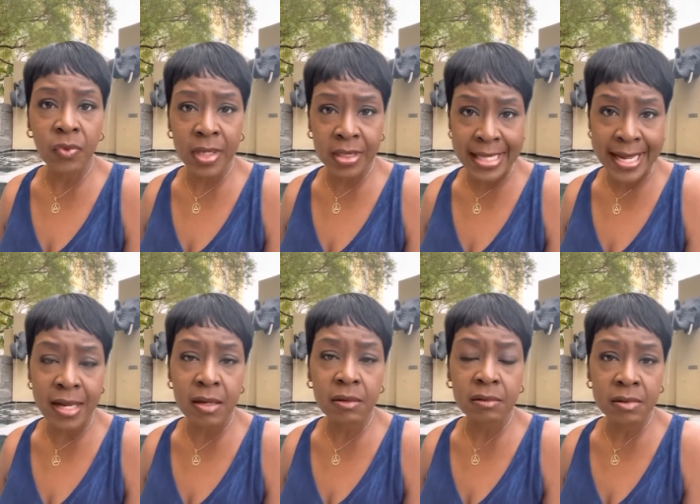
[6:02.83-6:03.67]
what
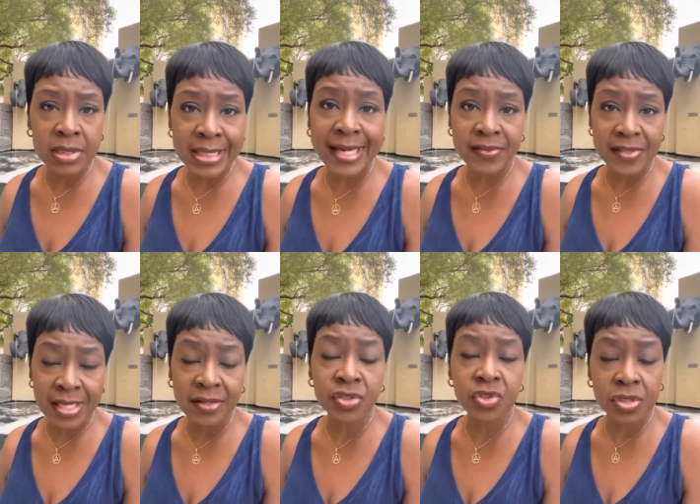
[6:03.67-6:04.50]
now, the
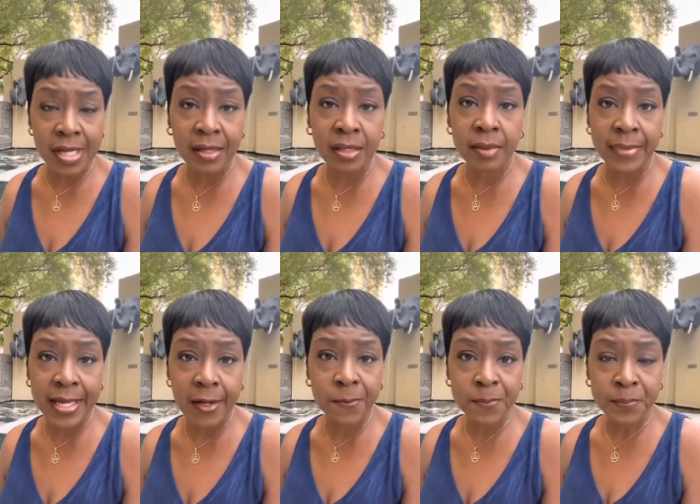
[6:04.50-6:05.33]
lifestyle that you're talking
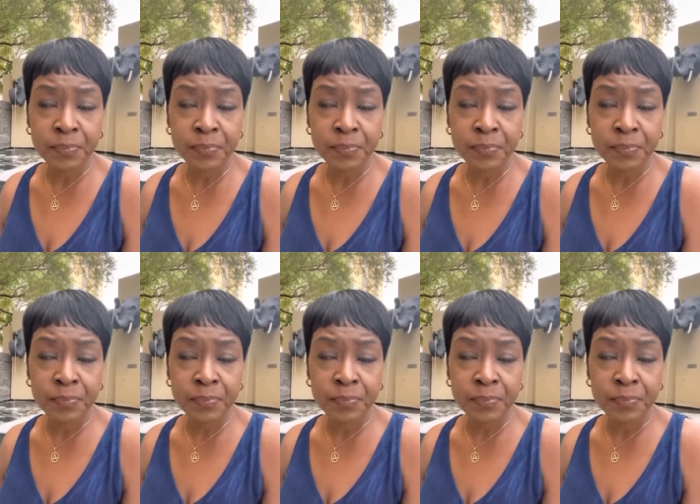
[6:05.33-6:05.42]
about?